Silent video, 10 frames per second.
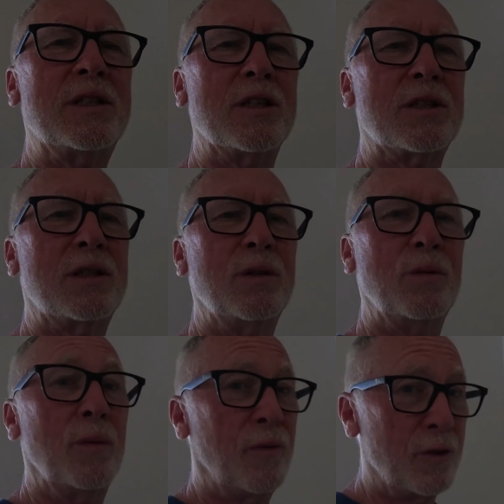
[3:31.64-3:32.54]
just
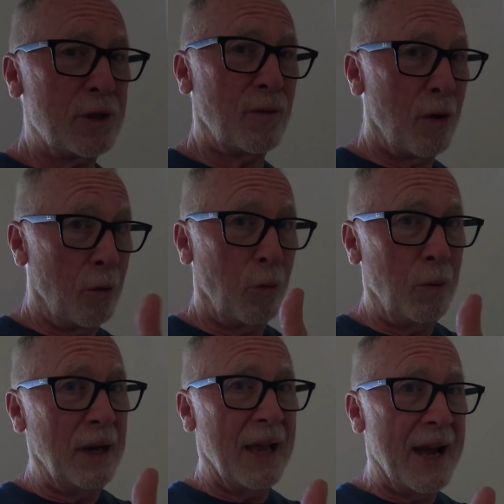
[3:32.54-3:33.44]
to, first of all,
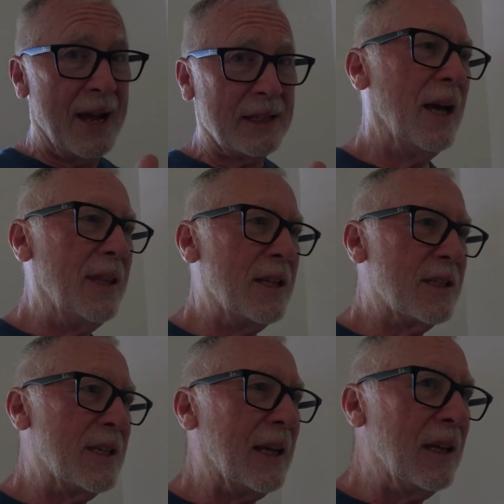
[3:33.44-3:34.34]
relax. And then
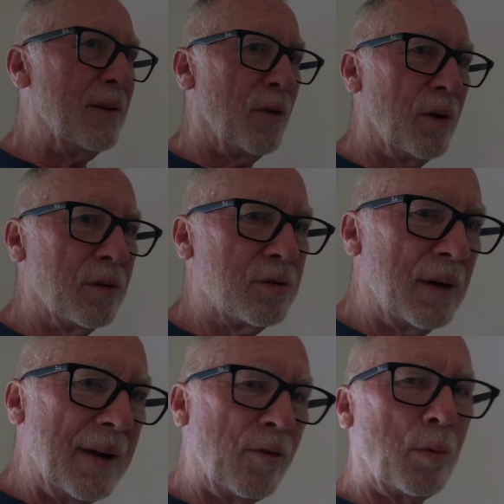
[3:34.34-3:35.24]
second of all,
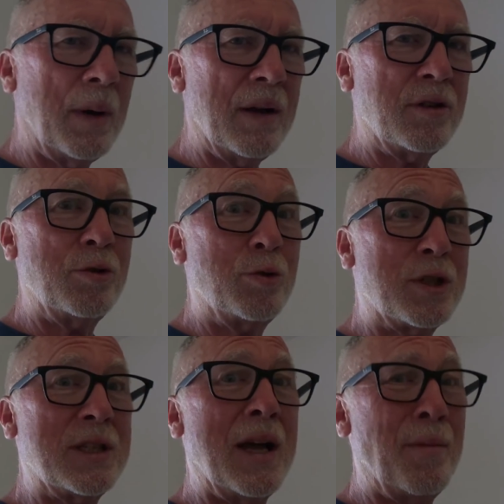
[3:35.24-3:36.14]
travel around to
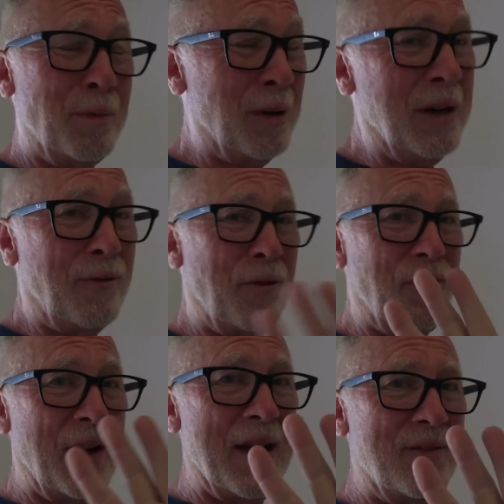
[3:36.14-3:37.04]
we're here for
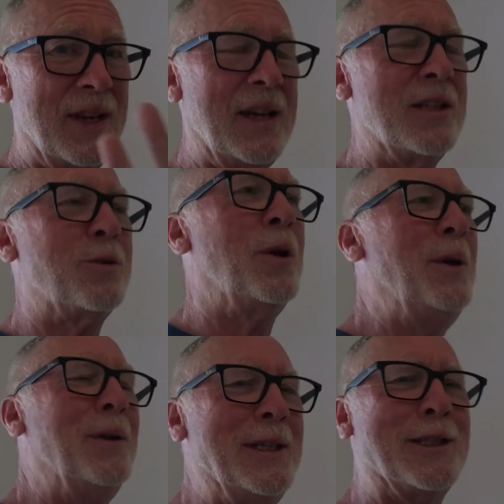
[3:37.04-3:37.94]
5 days.
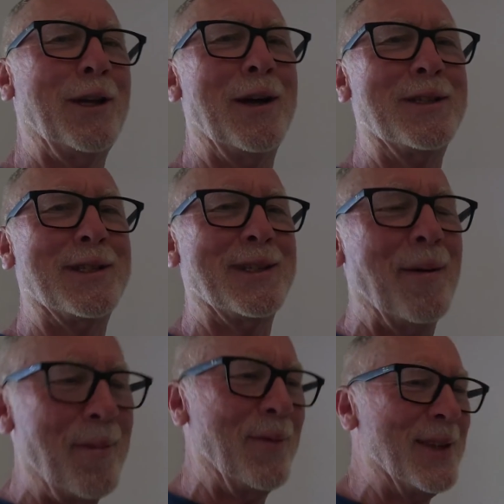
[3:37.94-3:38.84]
We only saw
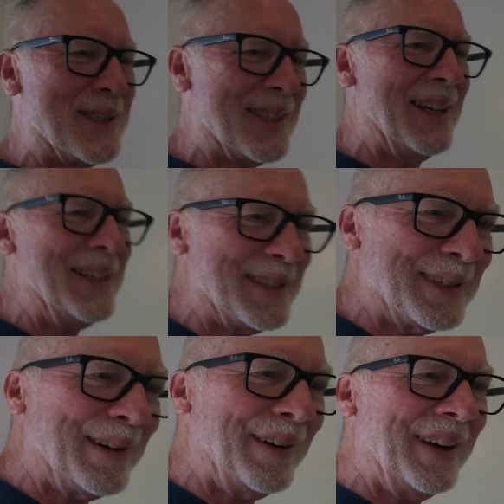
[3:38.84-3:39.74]
some of the sights
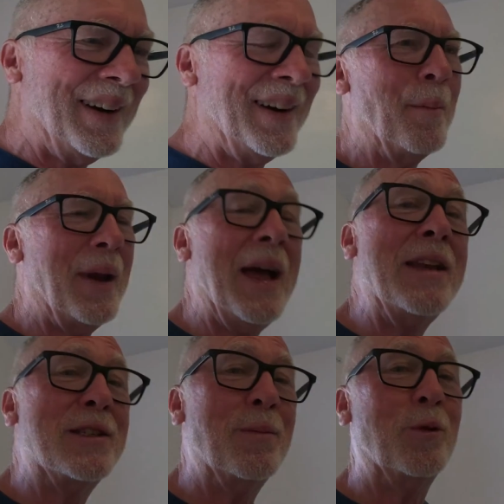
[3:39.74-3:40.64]
that are here, but
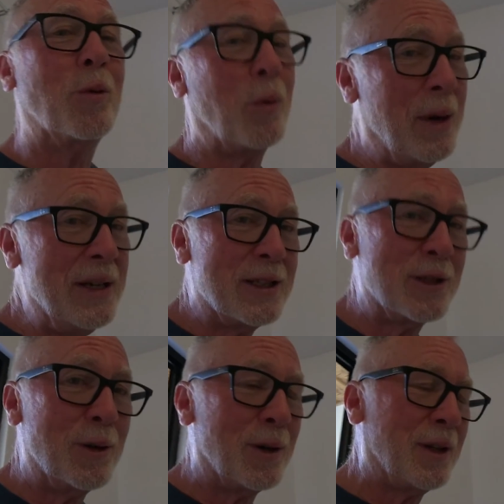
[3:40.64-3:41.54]
had some great
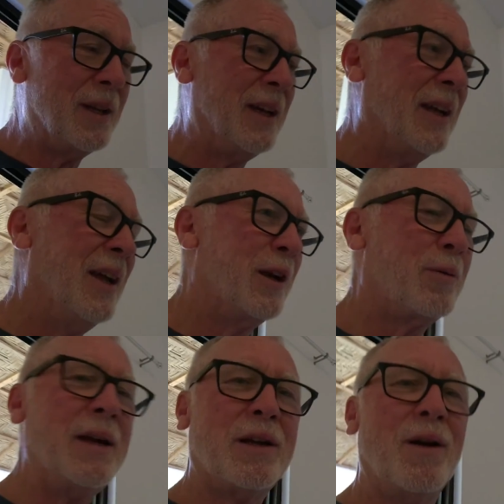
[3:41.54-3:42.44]
snorkeling,
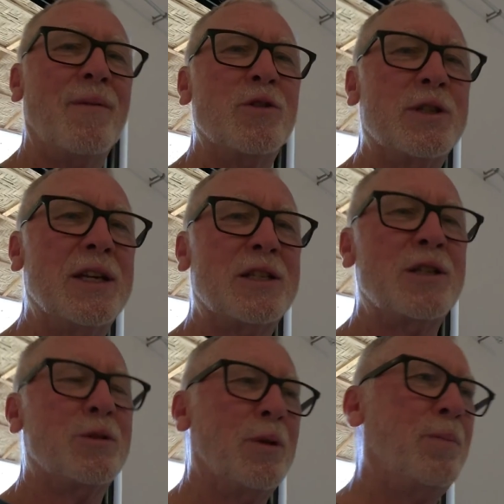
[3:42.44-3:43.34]
great
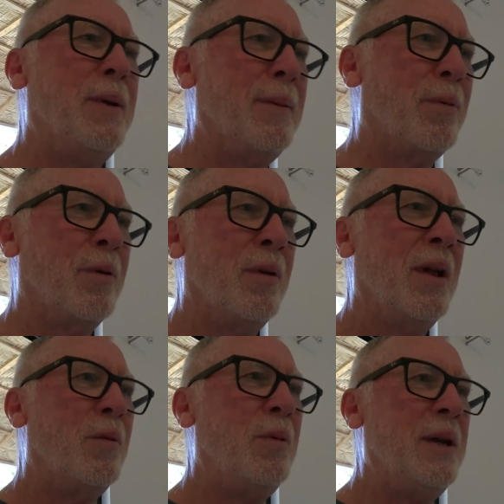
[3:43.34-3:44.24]
conversations with people,
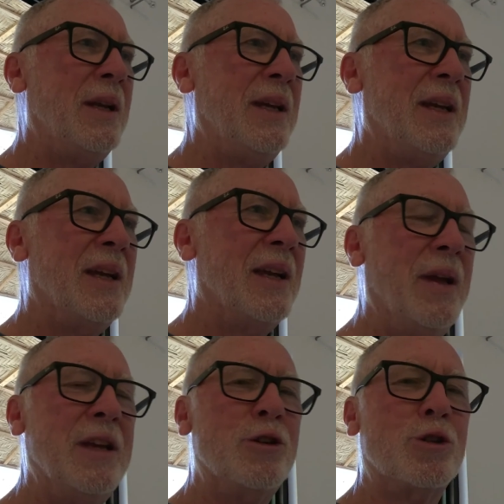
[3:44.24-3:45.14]
really
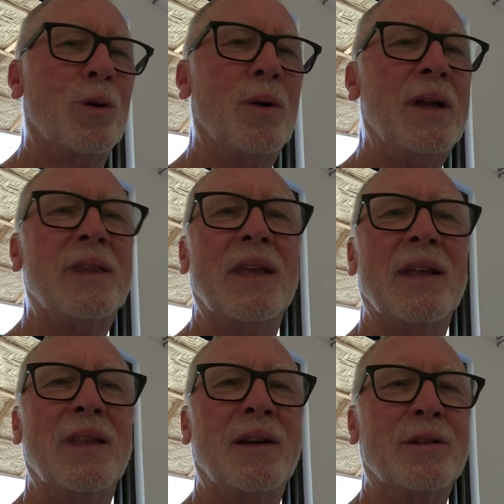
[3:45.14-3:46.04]
enjoyed the
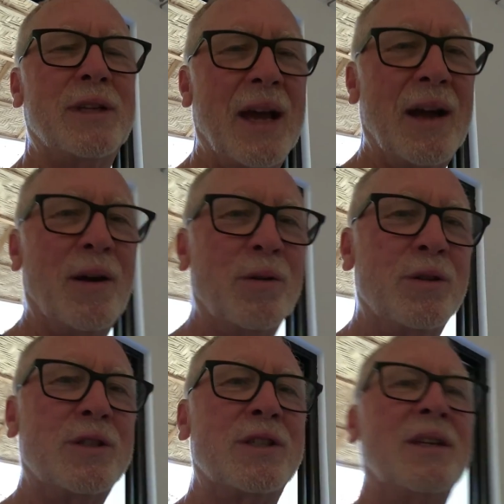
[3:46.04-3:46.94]
little
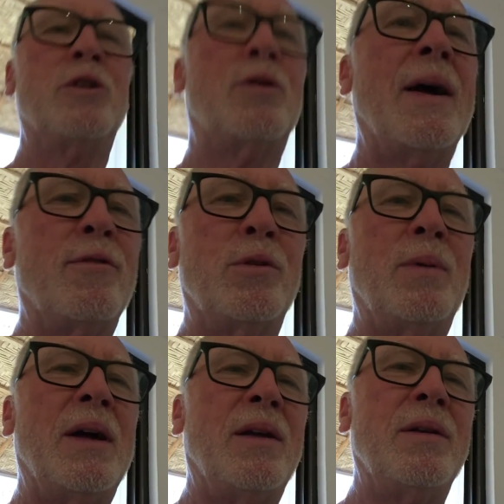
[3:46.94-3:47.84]
towns, traveled
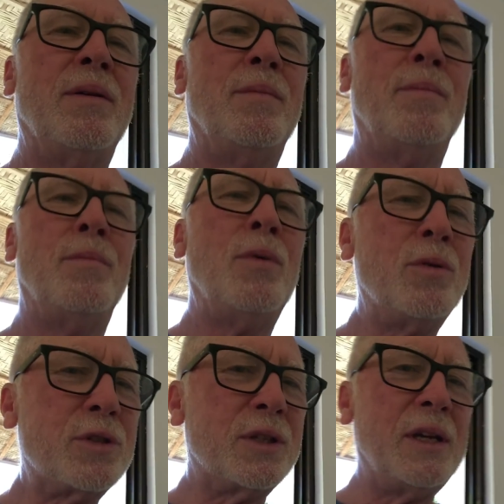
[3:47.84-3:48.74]
around
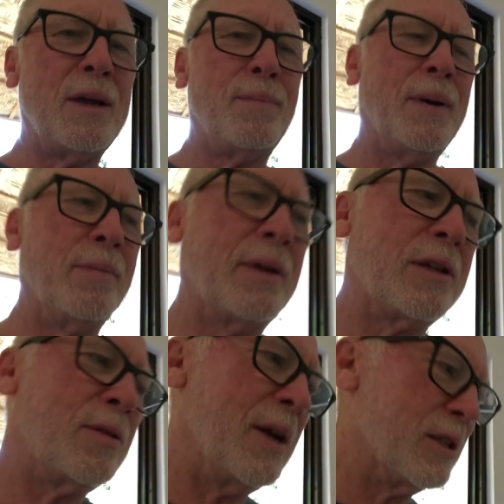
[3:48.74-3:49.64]
mostly on
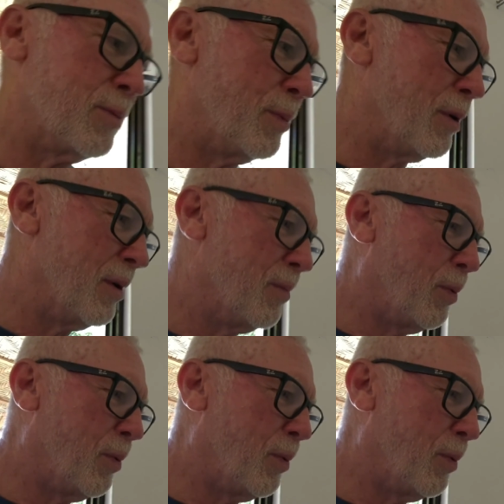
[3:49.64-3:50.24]
public transport.